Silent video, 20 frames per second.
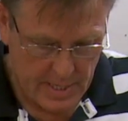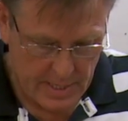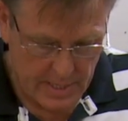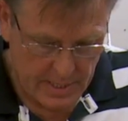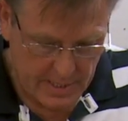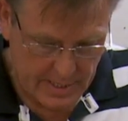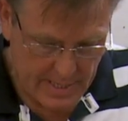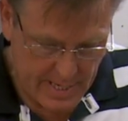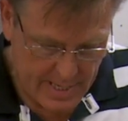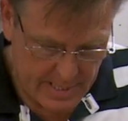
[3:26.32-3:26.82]

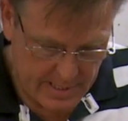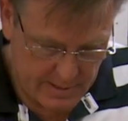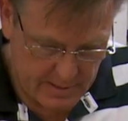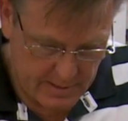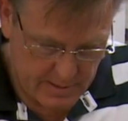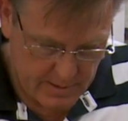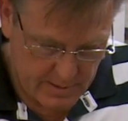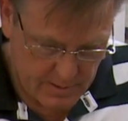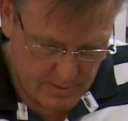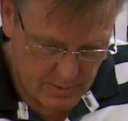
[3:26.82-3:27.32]

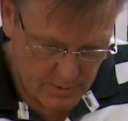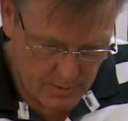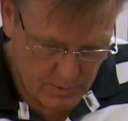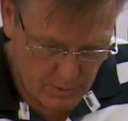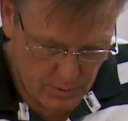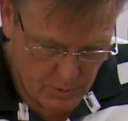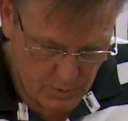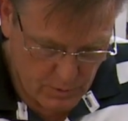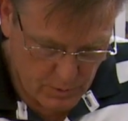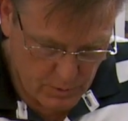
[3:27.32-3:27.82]
again
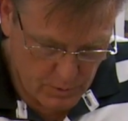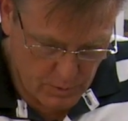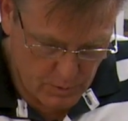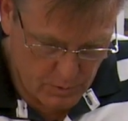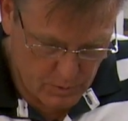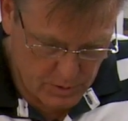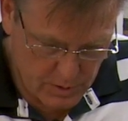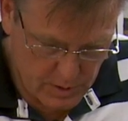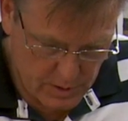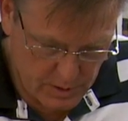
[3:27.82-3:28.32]
you can
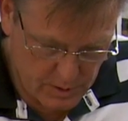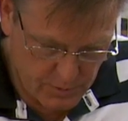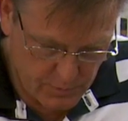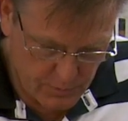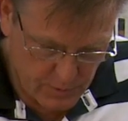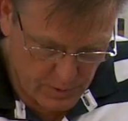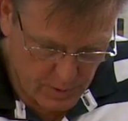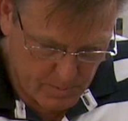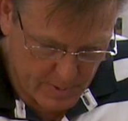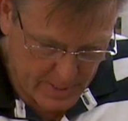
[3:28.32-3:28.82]
use this
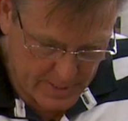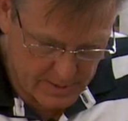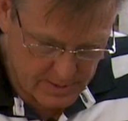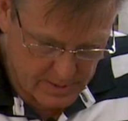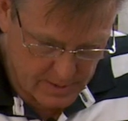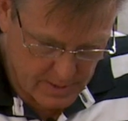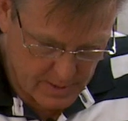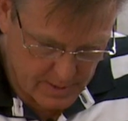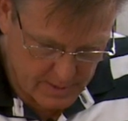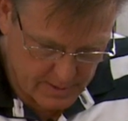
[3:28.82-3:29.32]
for your
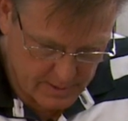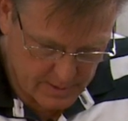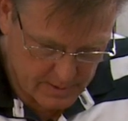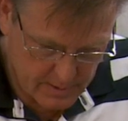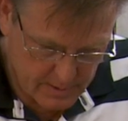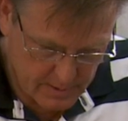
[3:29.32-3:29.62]
baseline.